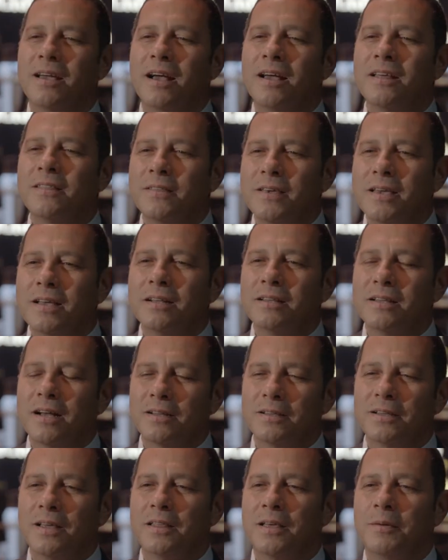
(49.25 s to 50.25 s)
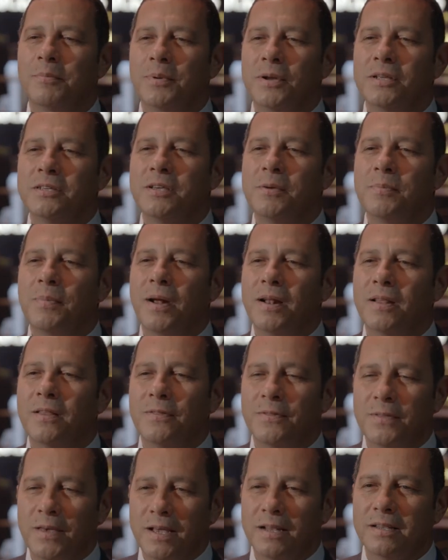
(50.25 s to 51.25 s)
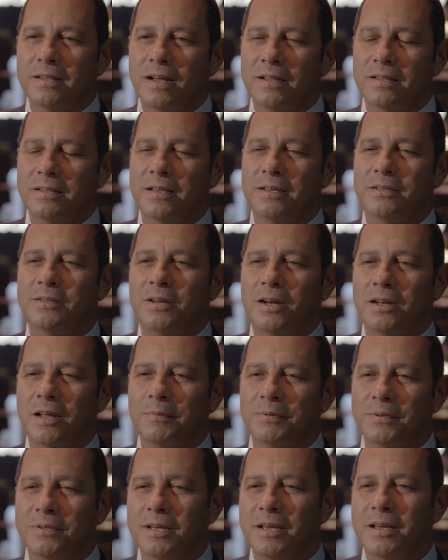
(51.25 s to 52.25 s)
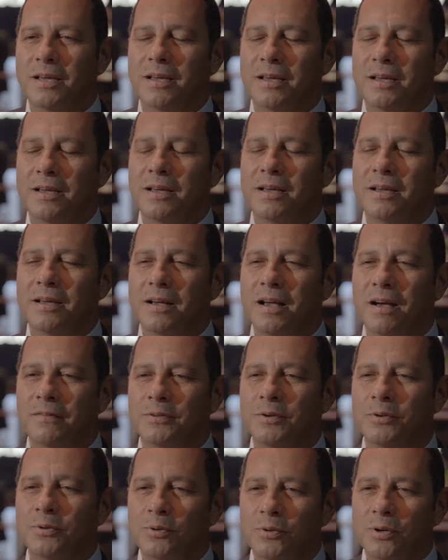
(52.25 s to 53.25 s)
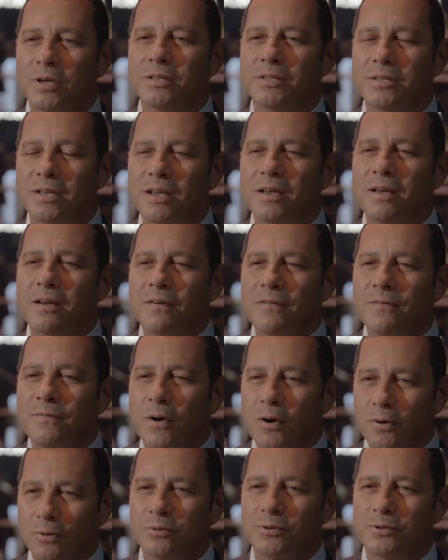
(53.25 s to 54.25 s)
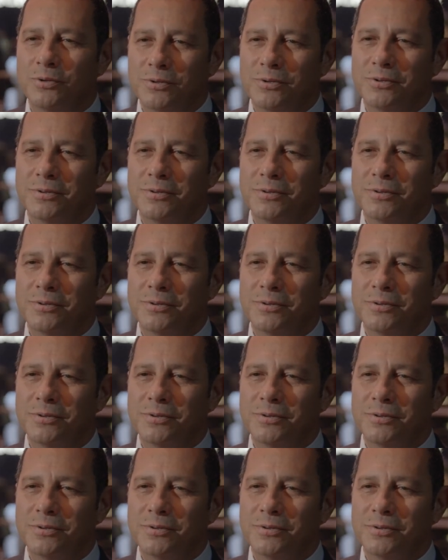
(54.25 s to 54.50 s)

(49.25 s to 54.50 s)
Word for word: I think that the, the, principal thing that the startups have to do is focus